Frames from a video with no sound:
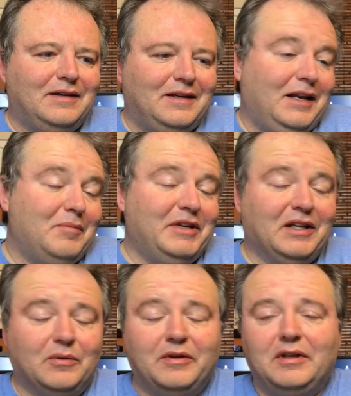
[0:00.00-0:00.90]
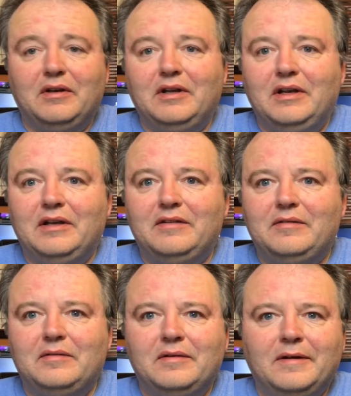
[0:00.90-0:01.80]
And I'm dealing with it. And
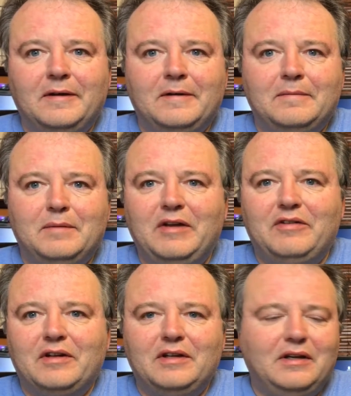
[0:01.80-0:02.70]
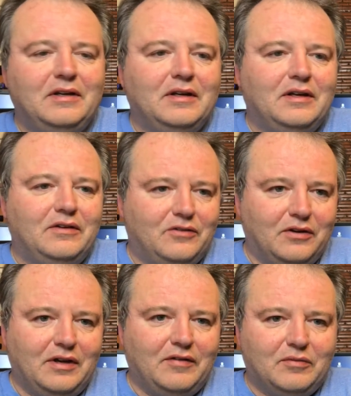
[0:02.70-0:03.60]
it's basically, it's
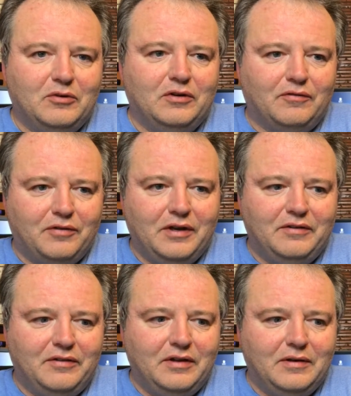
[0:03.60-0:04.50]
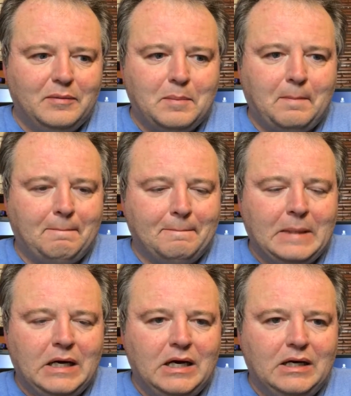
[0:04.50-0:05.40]
good to have some good friends that
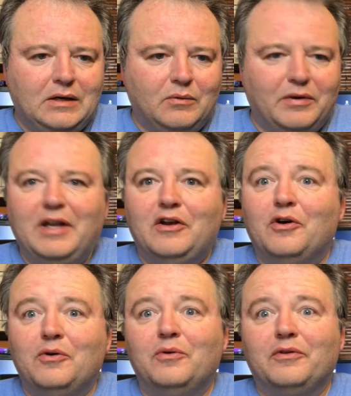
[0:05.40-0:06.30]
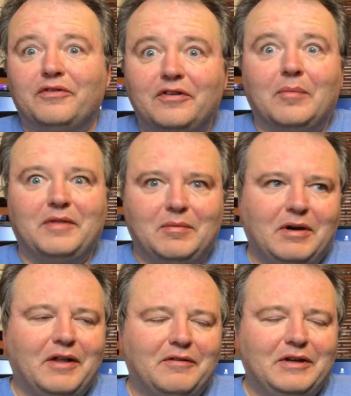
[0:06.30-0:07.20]
when they know there's something
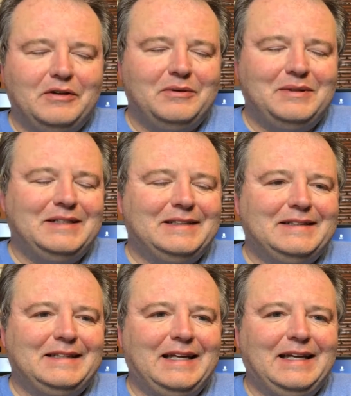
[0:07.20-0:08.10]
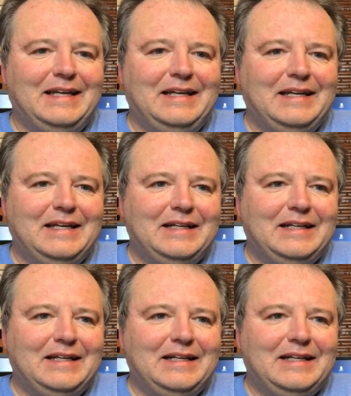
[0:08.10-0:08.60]
bothering you, they